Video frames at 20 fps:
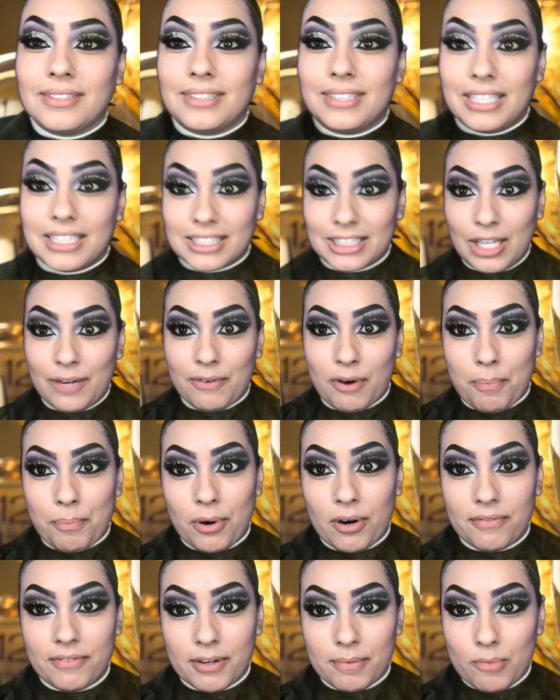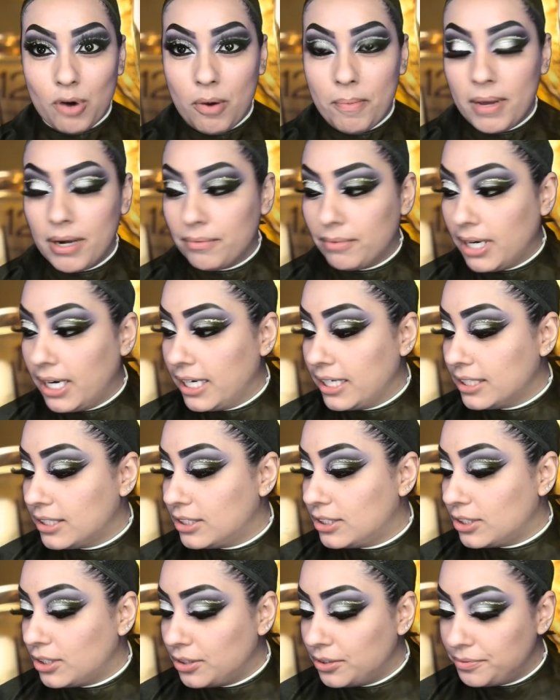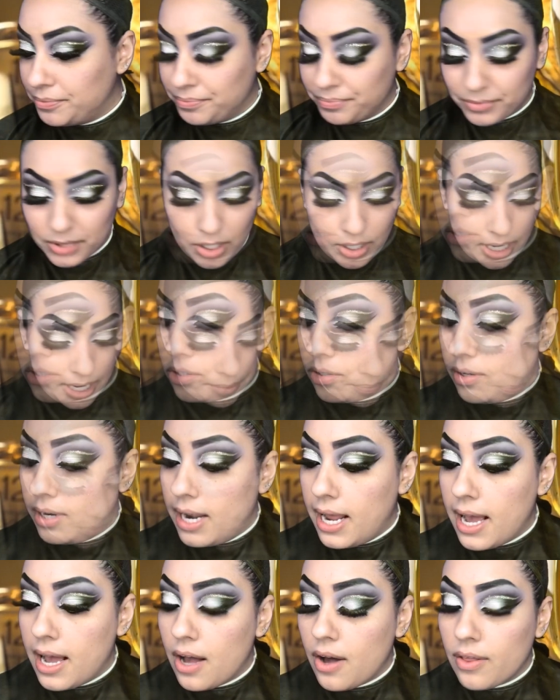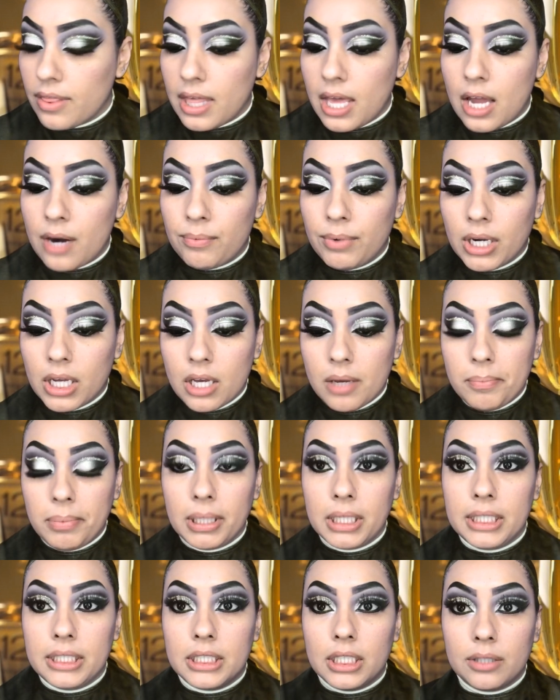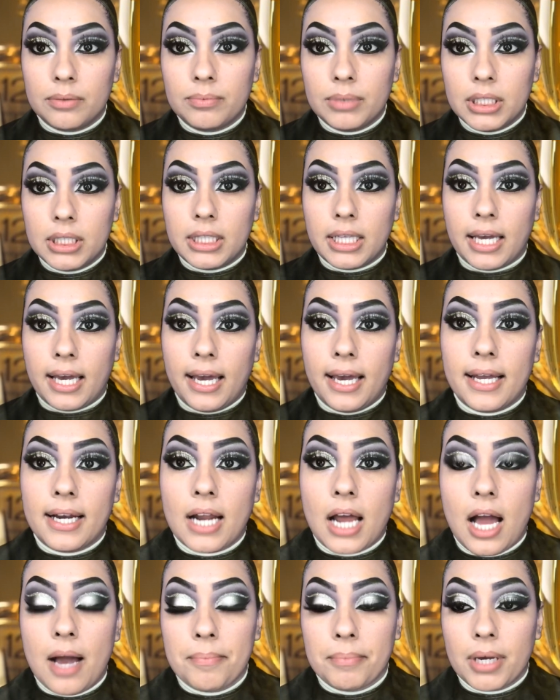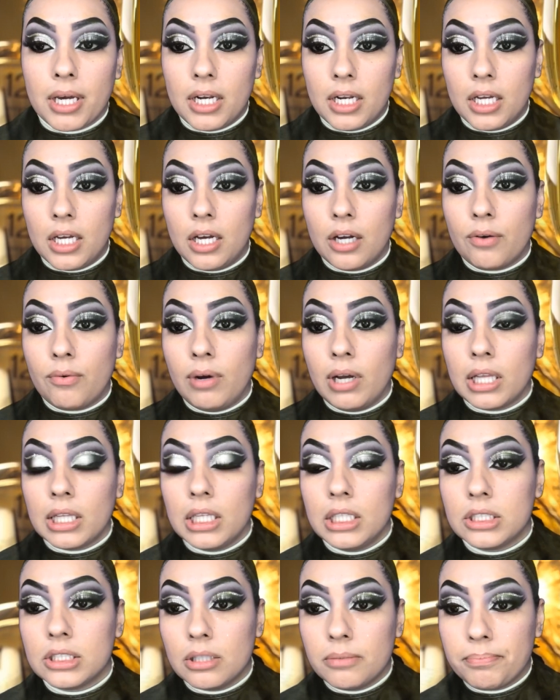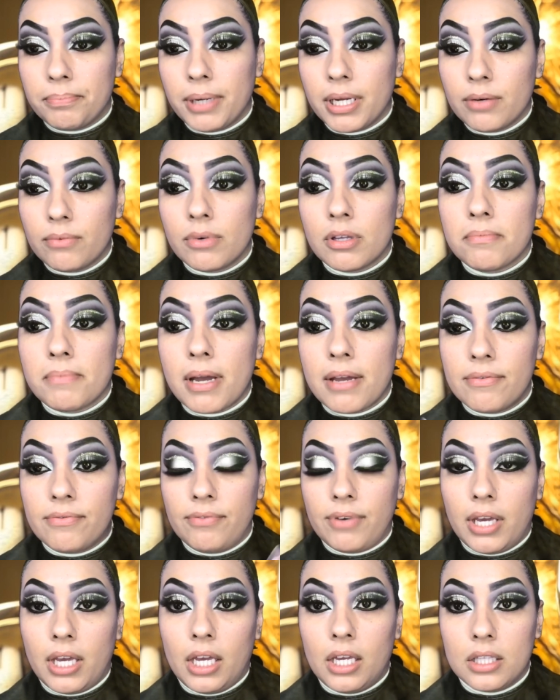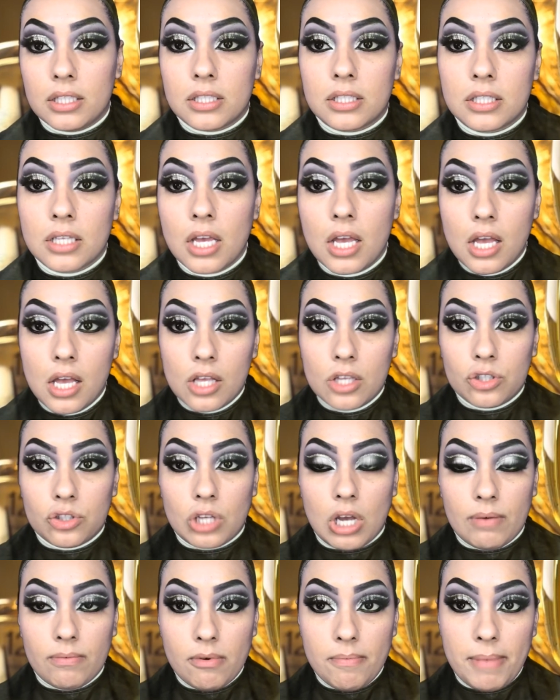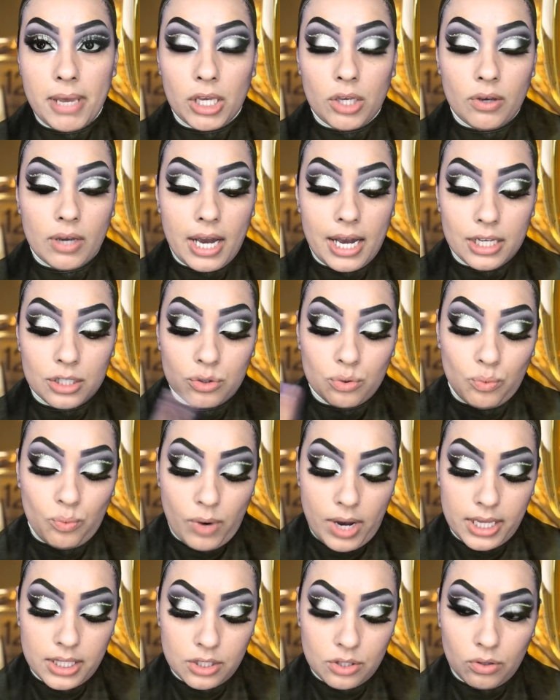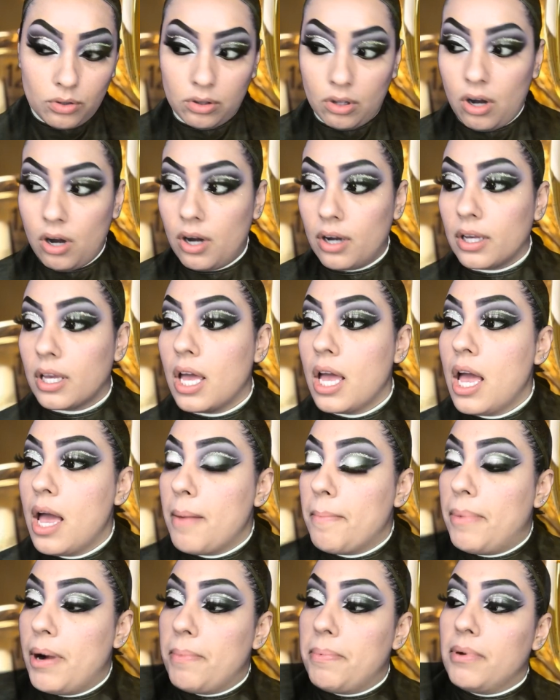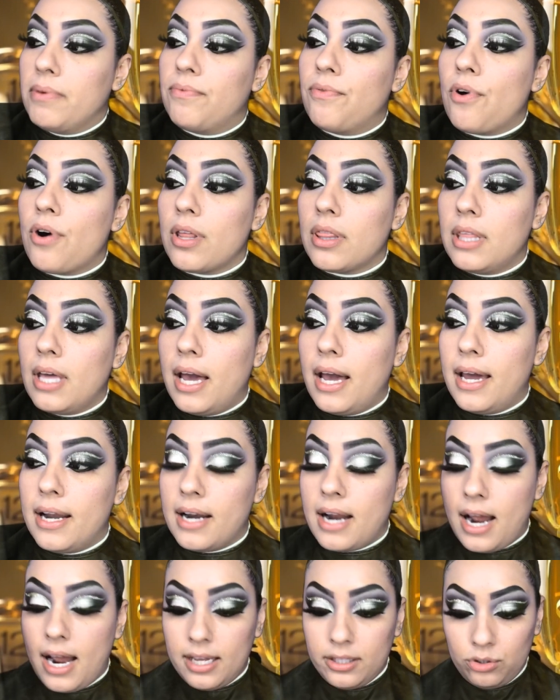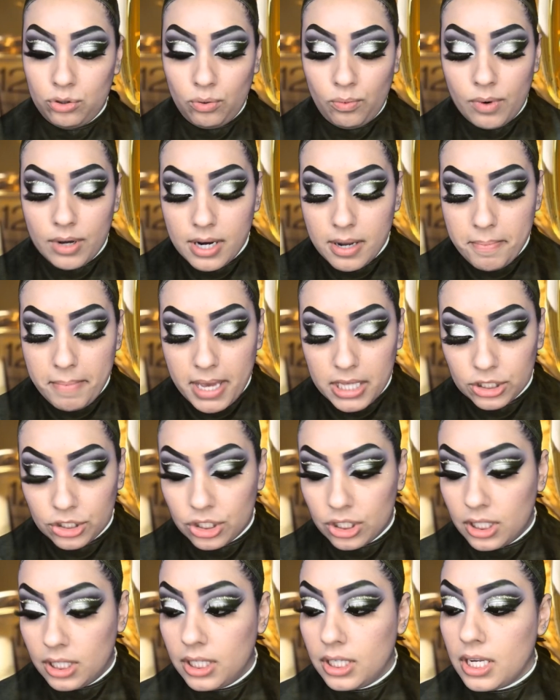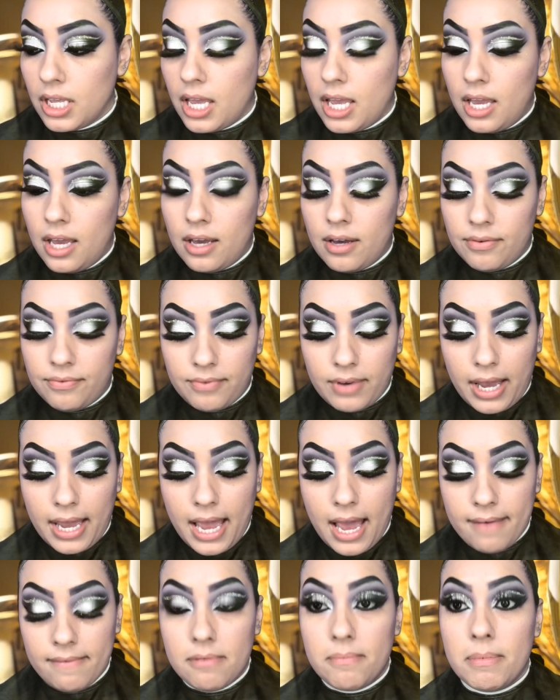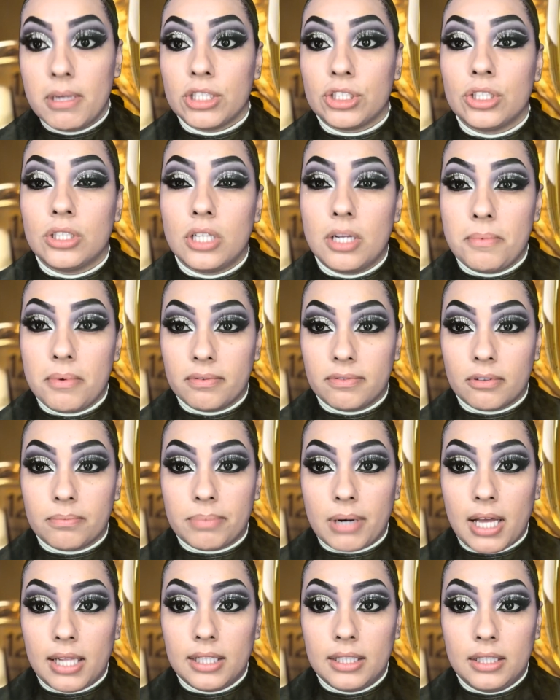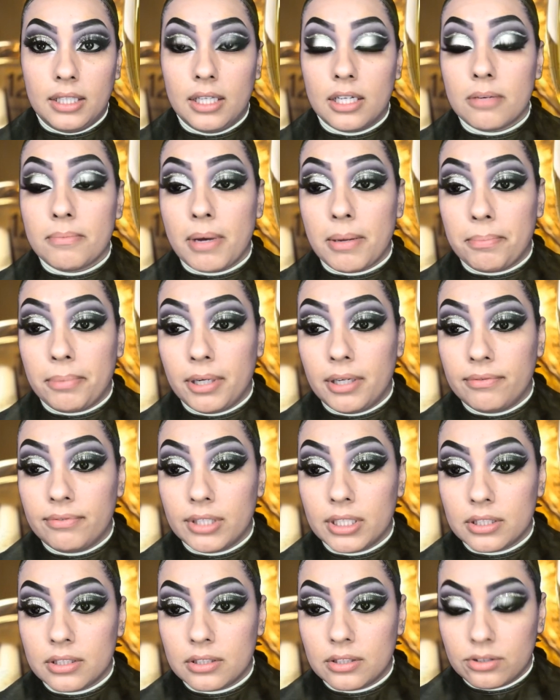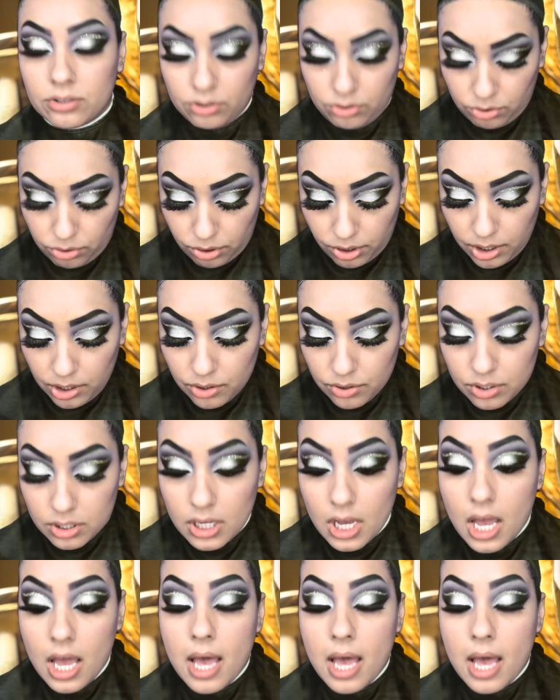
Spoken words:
There's never a perfect moment, right? So okay, so now that we're completely done with that, I'm gonna quickly jump in with my face, so I won't make you guys wait too long. But before that, I do want to mention, if I haven't mentioned it before, probably did on my previous tutorials,